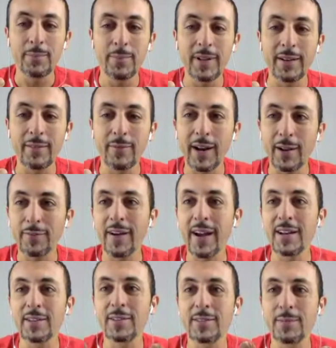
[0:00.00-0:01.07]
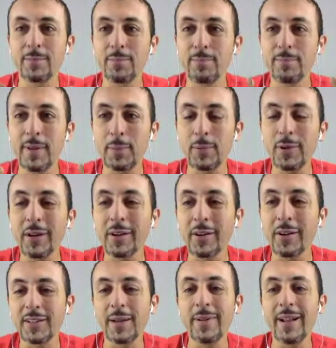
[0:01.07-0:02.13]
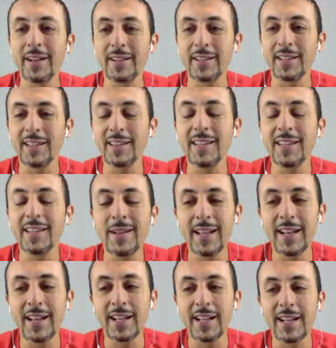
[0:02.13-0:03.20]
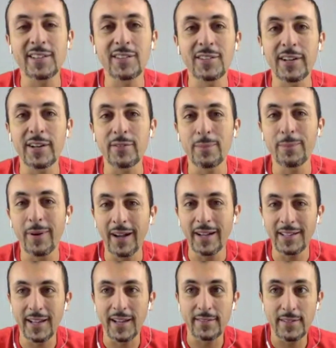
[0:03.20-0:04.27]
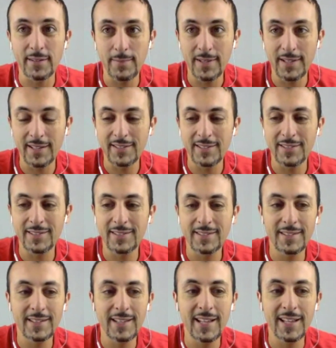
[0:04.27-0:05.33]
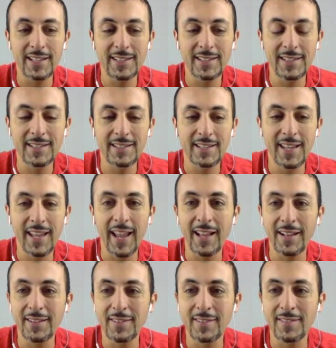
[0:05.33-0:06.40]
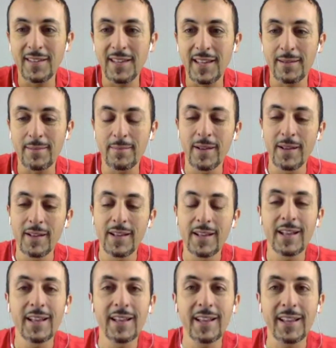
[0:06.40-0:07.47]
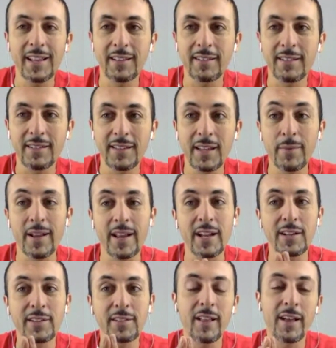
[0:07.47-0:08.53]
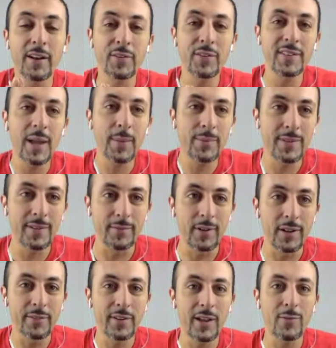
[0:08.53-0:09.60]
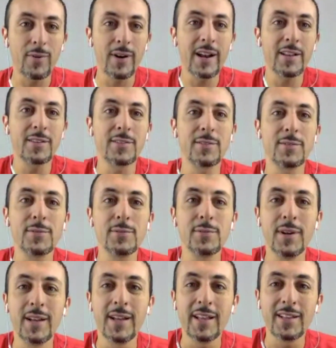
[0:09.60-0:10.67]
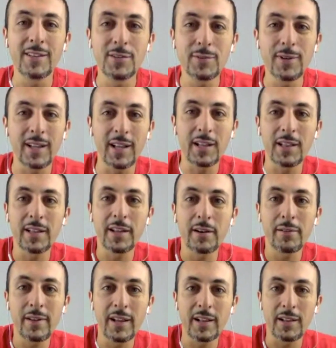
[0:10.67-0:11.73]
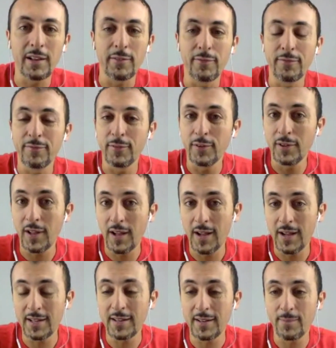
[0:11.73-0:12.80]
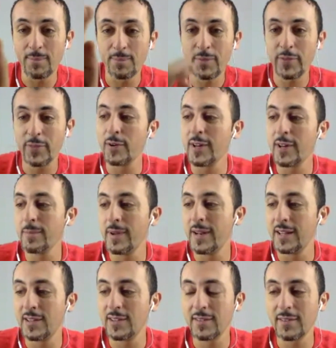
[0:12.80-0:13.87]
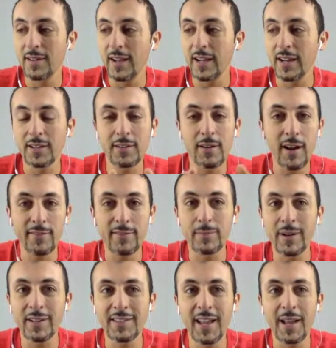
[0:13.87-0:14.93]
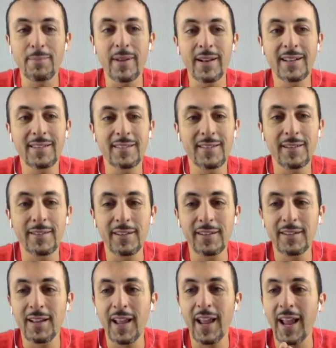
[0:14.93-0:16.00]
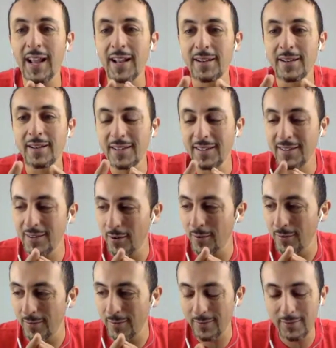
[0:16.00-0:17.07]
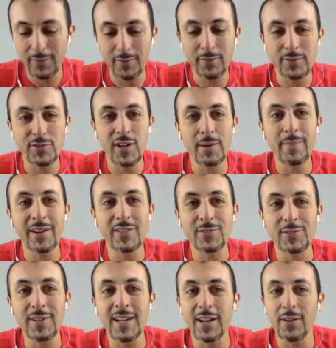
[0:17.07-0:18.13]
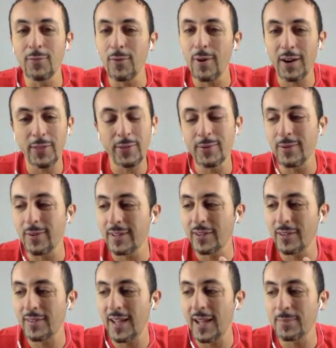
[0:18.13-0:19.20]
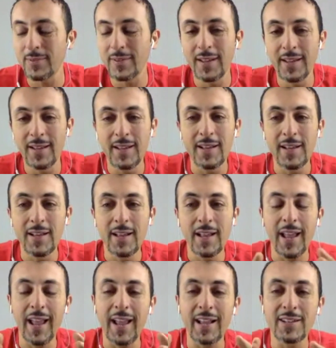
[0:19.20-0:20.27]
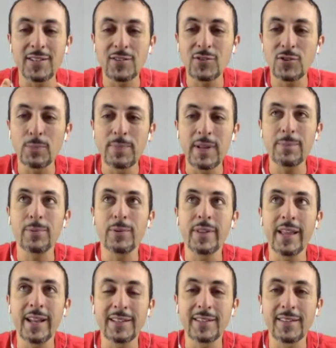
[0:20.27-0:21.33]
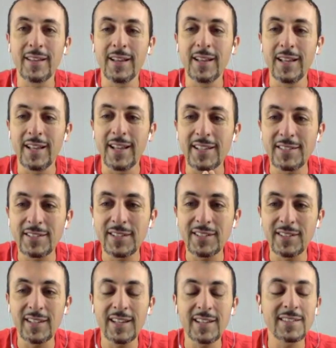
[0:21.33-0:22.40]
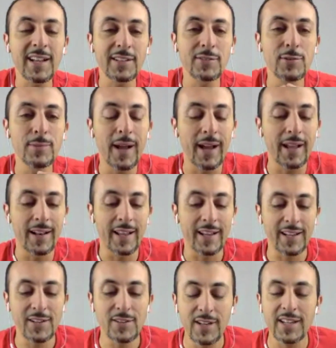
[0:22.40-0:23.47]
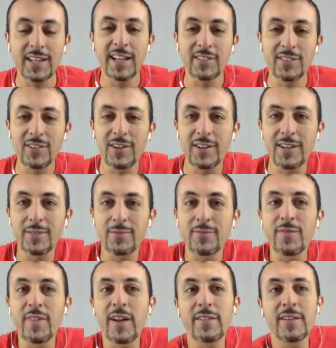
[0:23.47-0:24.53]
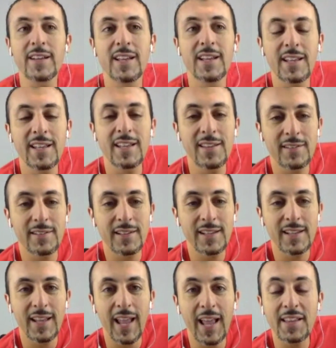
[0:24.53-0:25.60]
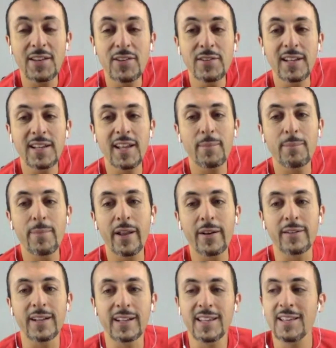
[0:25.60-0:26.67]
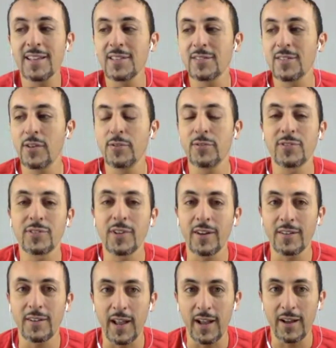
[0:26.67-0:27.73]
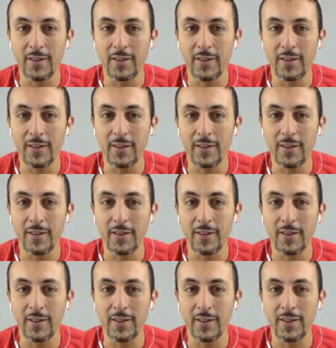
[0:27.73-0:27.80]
what I find is people are intimidated to start with podcasting because it can seem a little intimidating because a lot of steps involved. So I wanted to do it literally a full-on 30 minutes. I'm going to talk for about 10 minutes and go share my screen and walk through all the steps and just show people that it's not too bad. Like, you can get started very easily and then you can get better. The key is that you start now